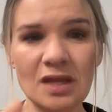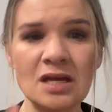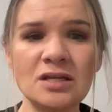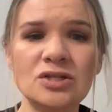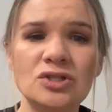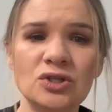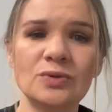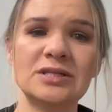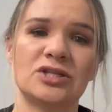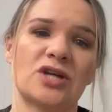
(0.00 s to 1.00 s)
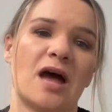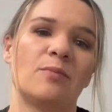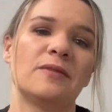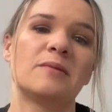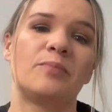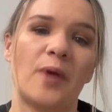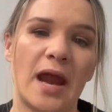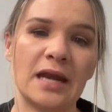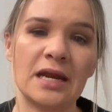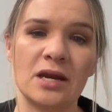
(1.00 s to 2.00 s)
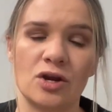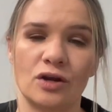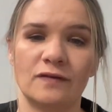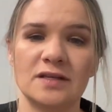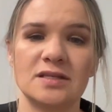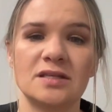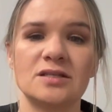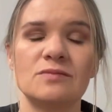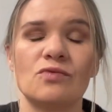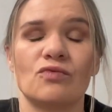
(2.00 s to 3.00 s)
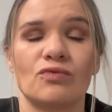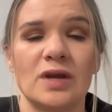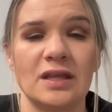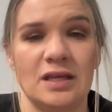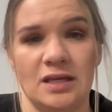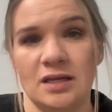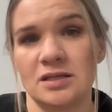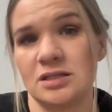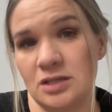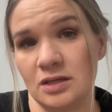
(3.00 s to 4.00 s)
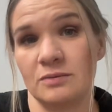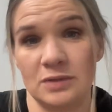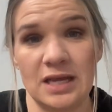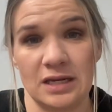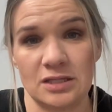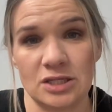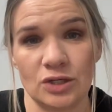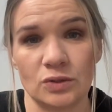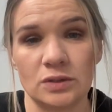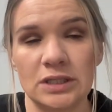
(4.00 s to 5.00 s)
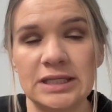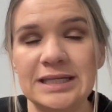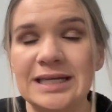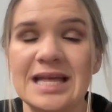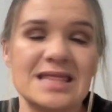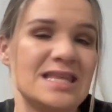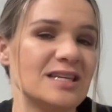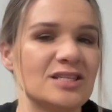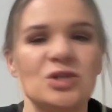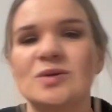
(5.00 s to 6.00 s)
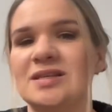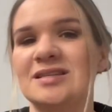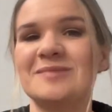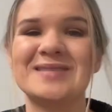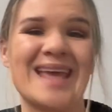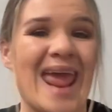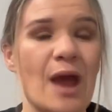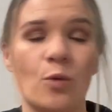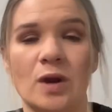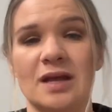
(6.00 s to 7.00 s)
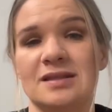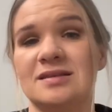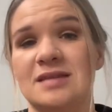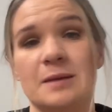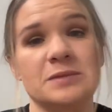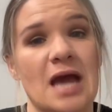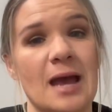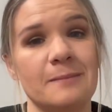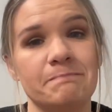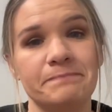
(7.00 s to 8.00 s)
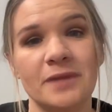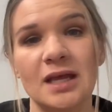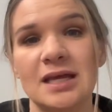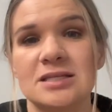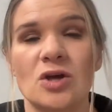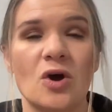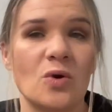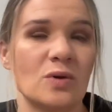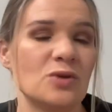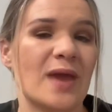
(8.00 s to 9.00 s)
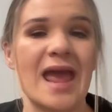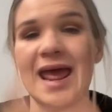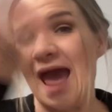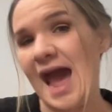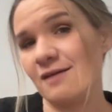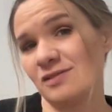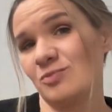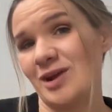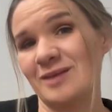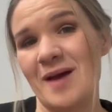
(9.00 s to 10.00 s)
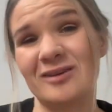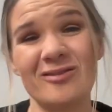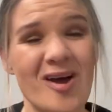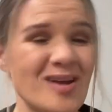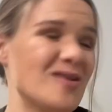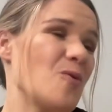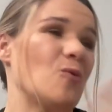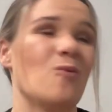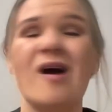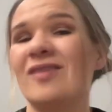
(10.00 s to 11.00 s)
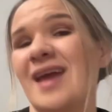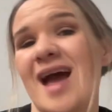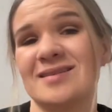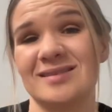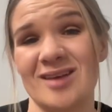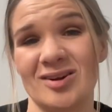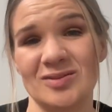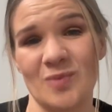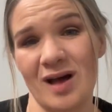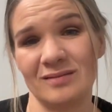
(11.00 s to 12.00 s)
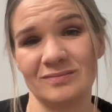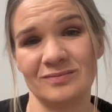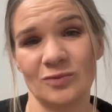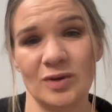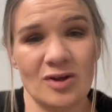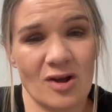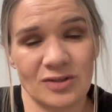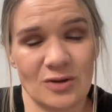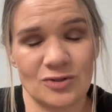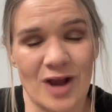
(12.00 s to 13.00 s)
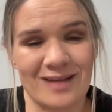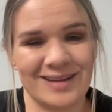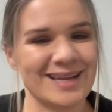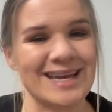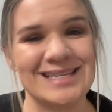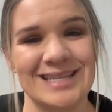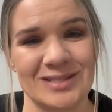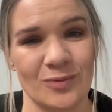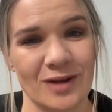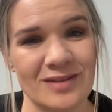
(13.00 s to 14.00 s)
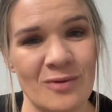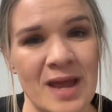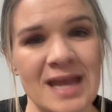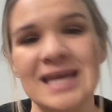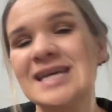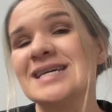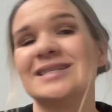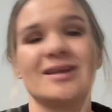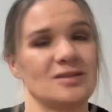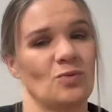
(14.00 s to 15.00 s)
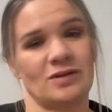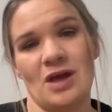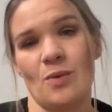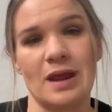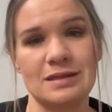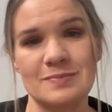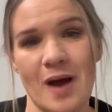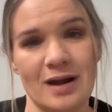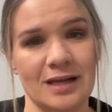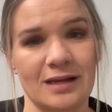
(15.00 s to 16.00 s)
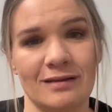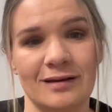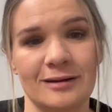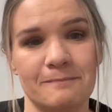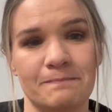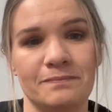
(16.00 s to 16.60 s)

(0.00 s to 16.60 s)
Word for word: and do its job when the brain and nervous system really need to, need it to. These two systems can't work at the same time. So you can't have the brake pedal on while the gas is on as well. We all know driving, it doesn't work that way. It doesn't work that way in the body either.